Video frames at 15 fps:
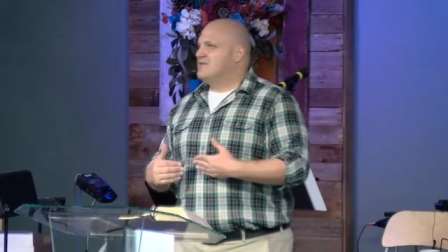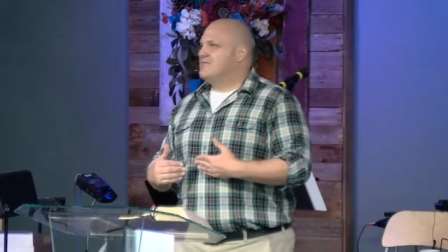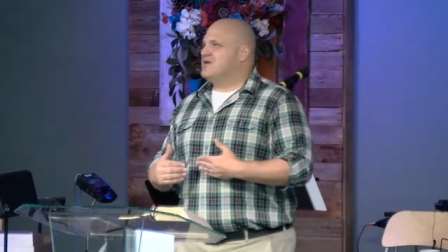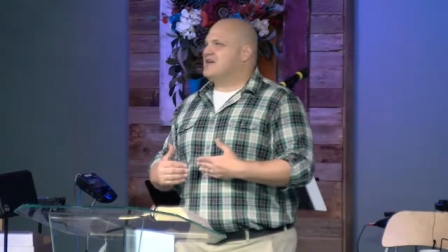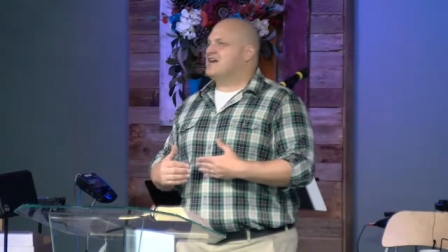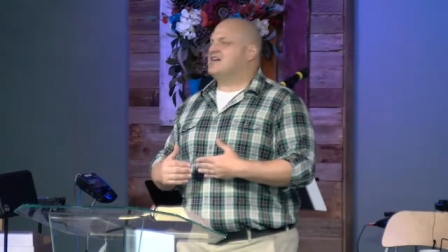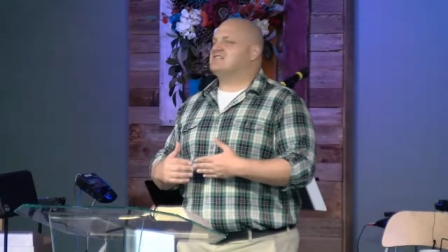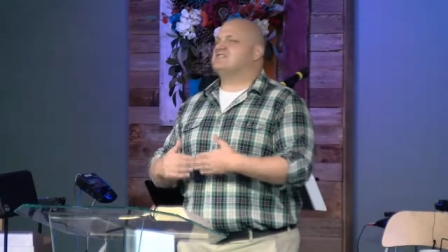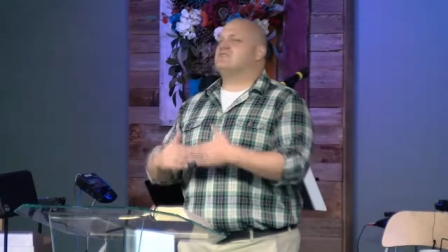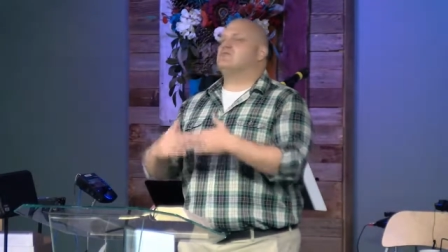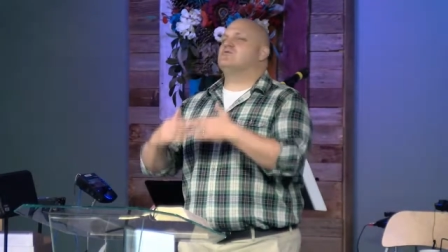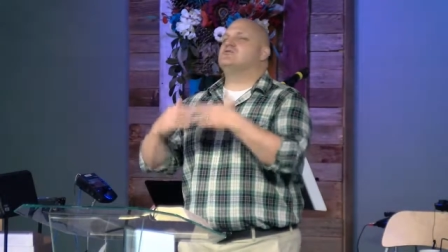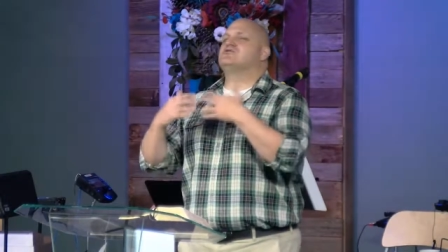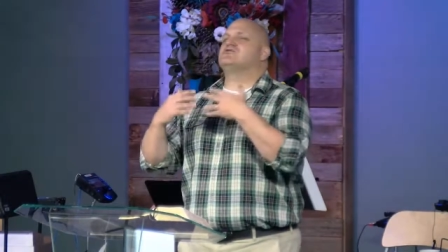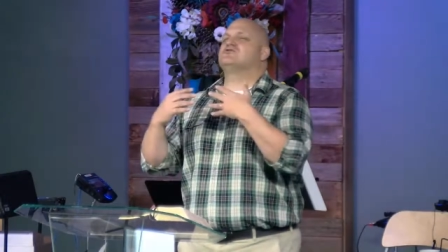because it
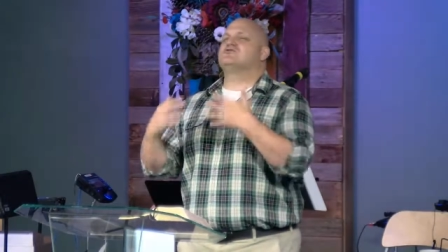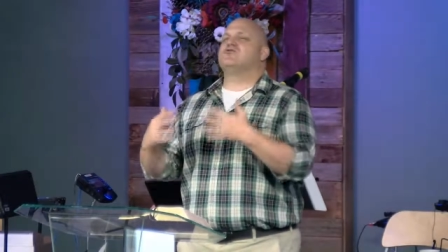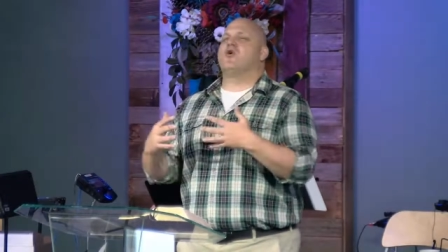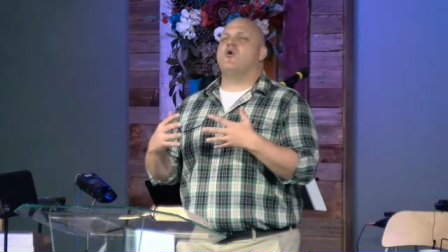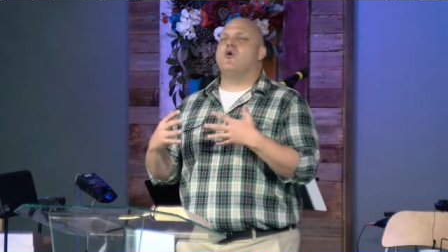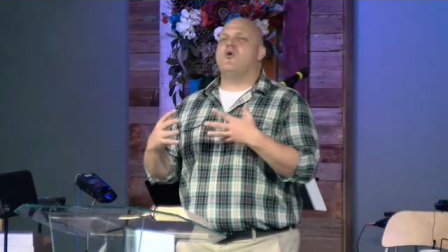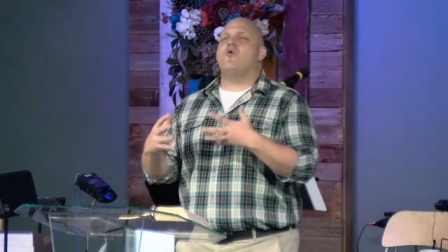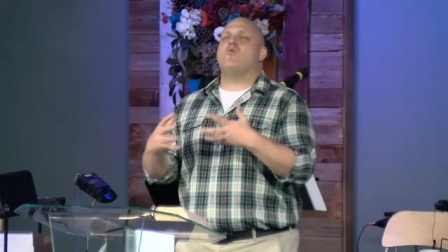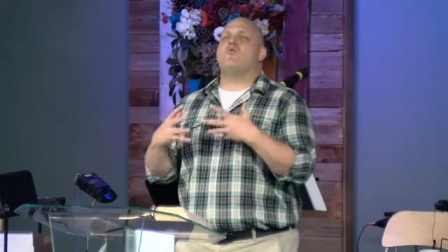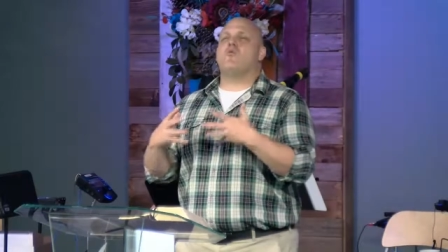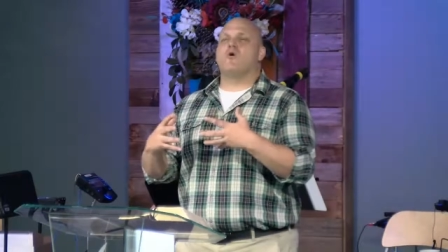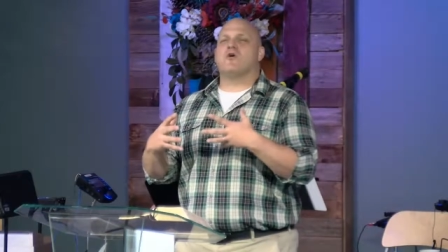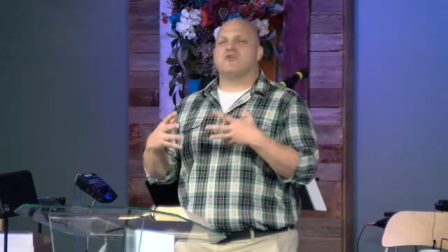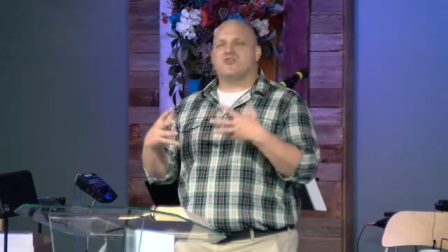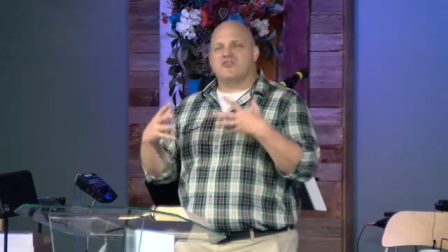was so
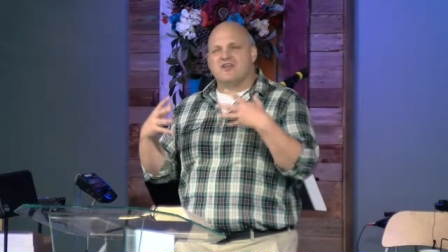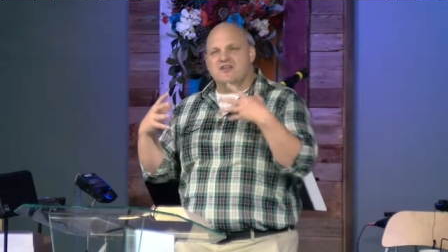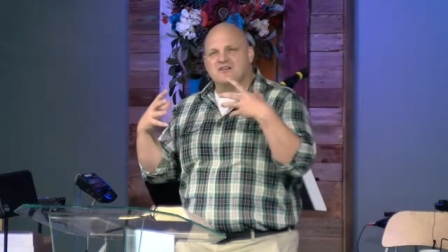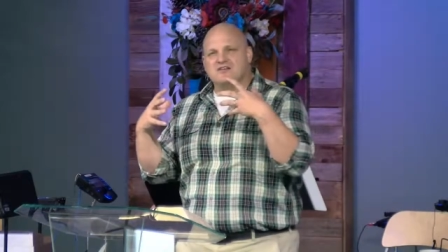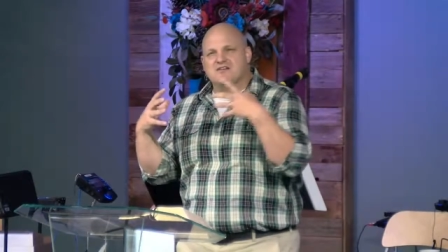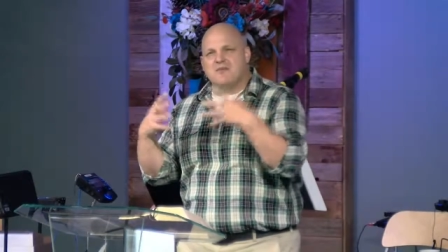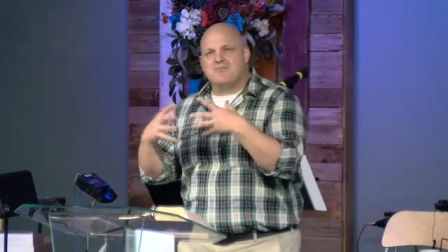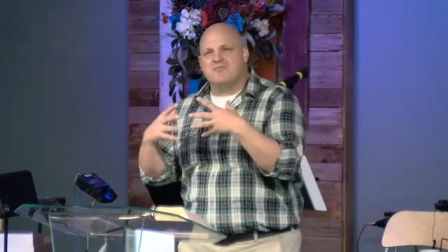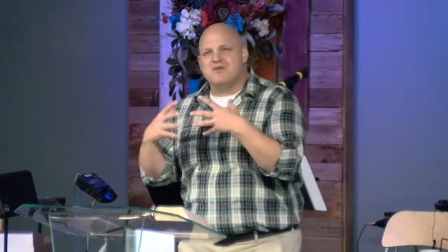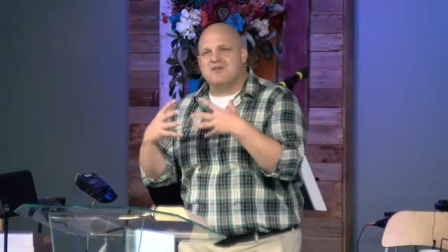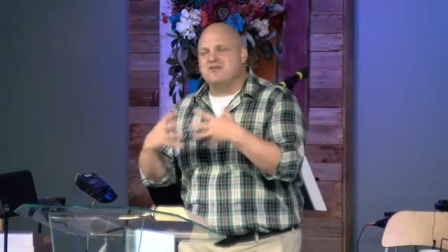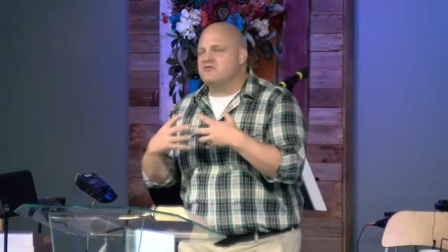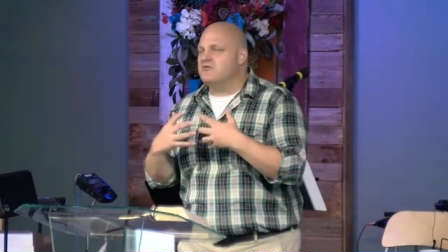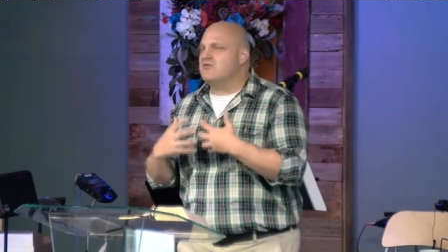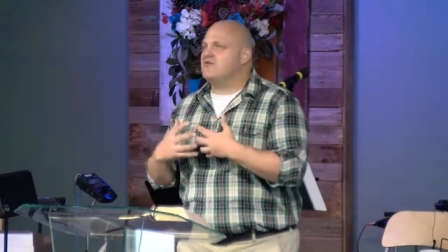worth it to be
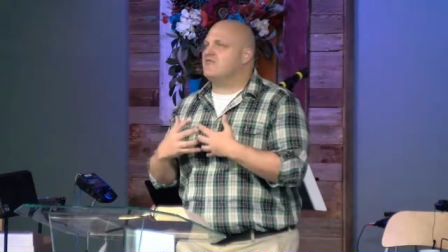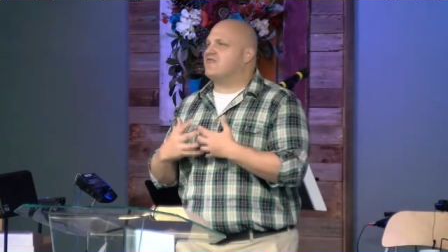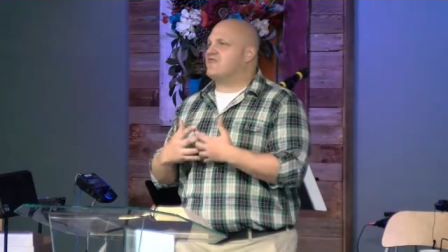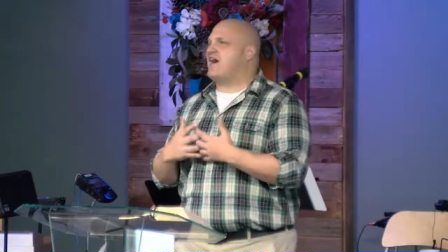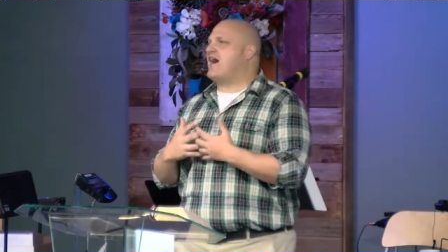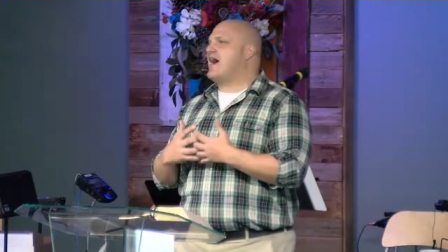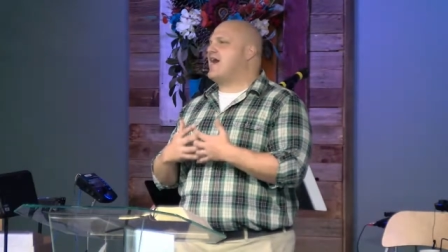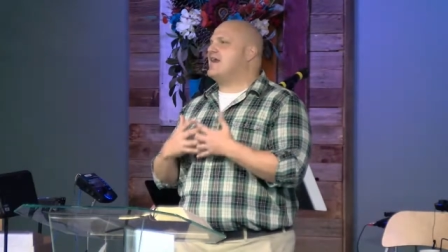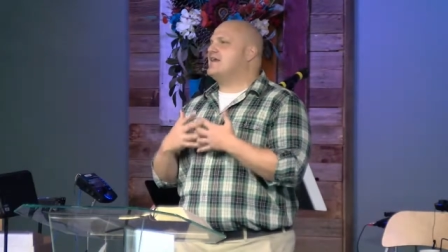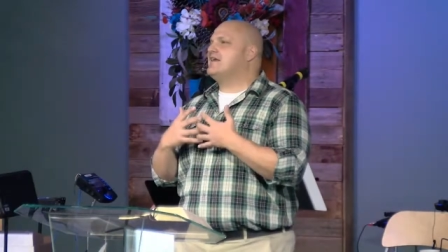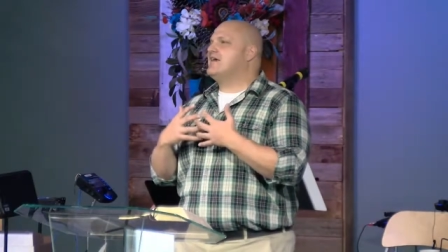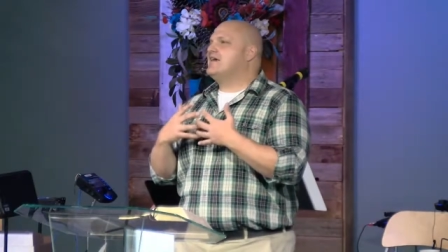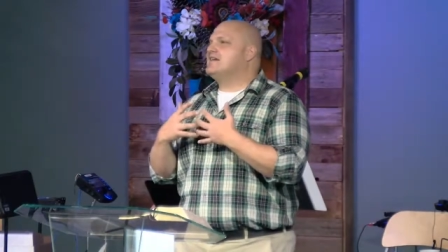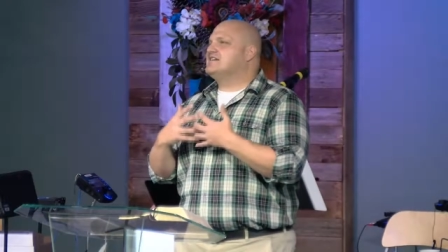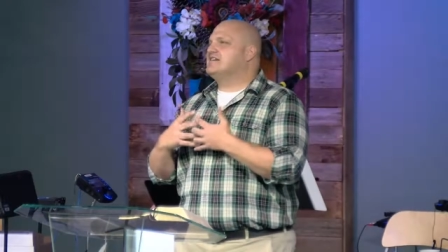unified
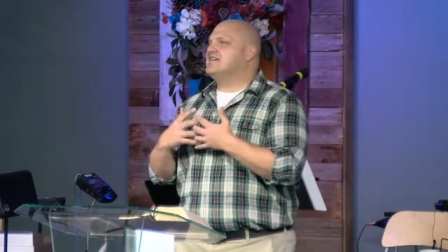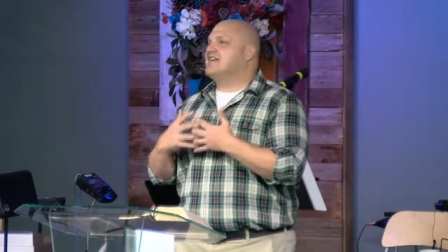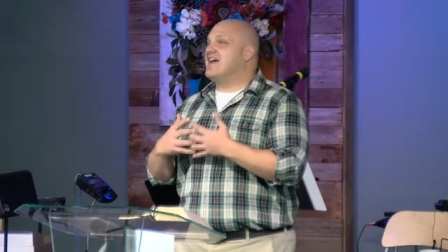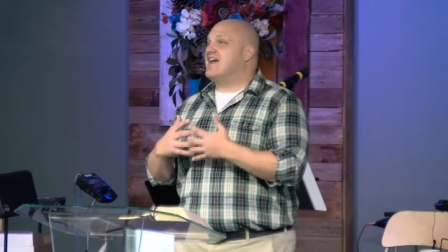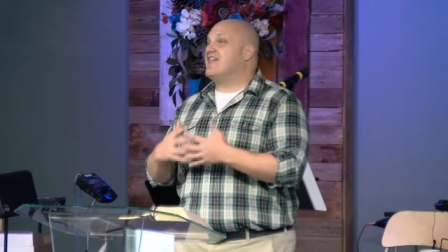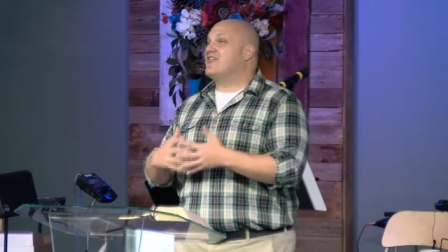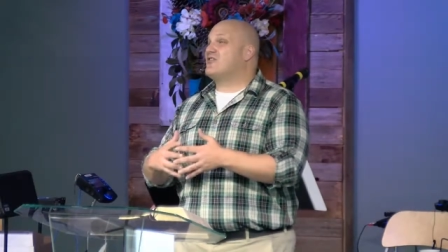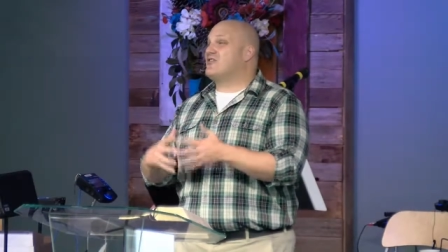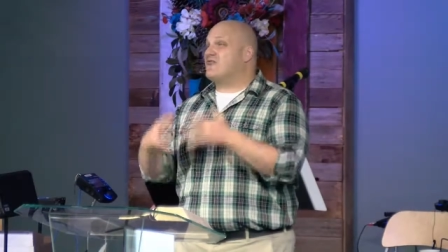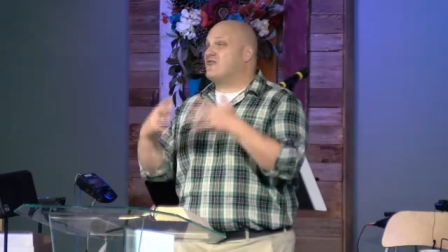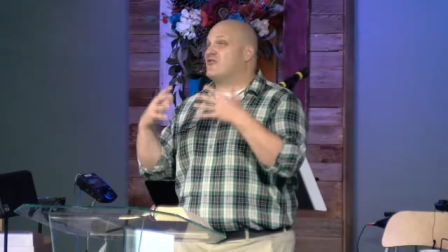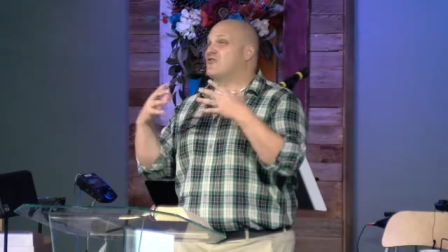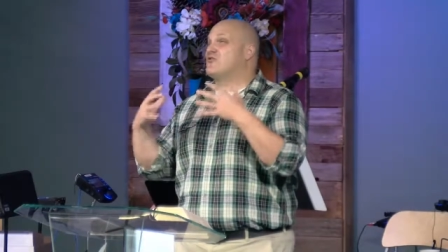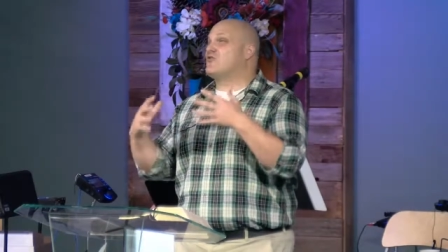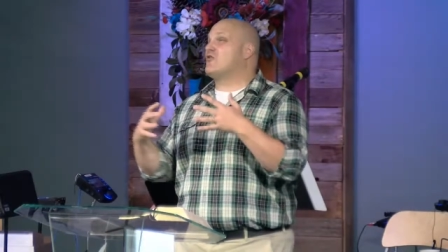together for
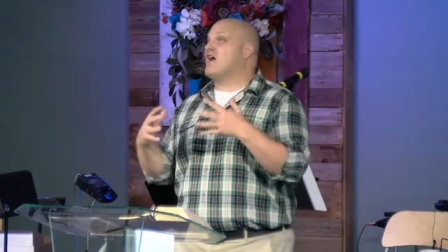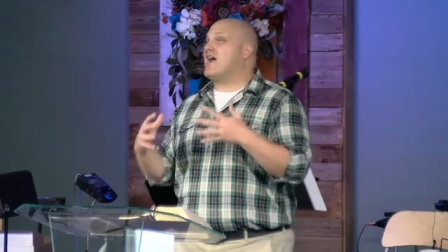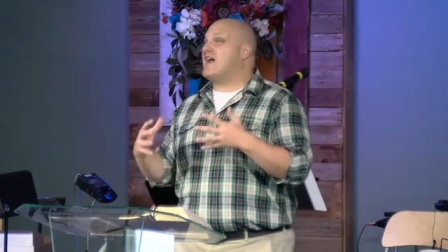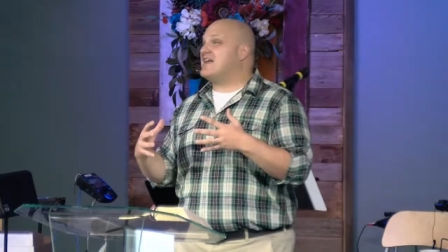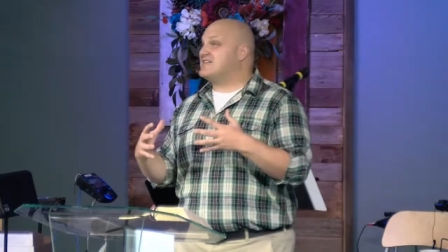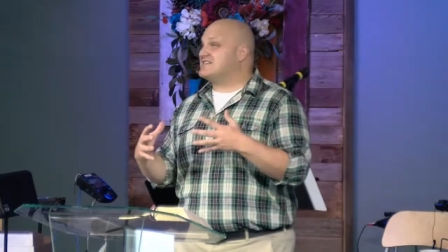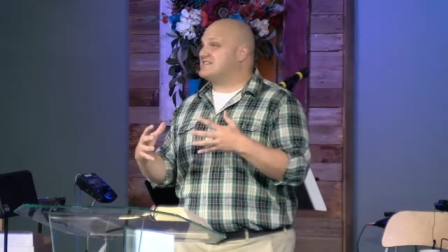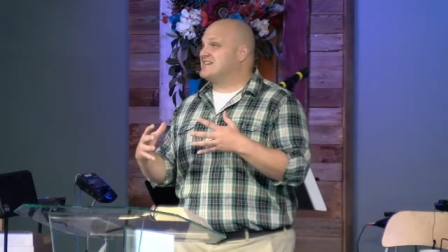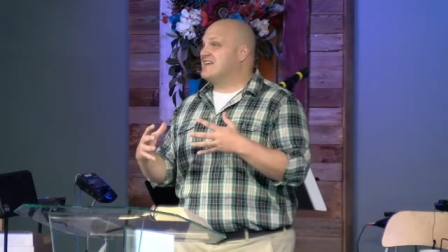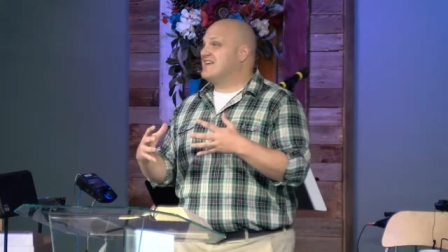Christ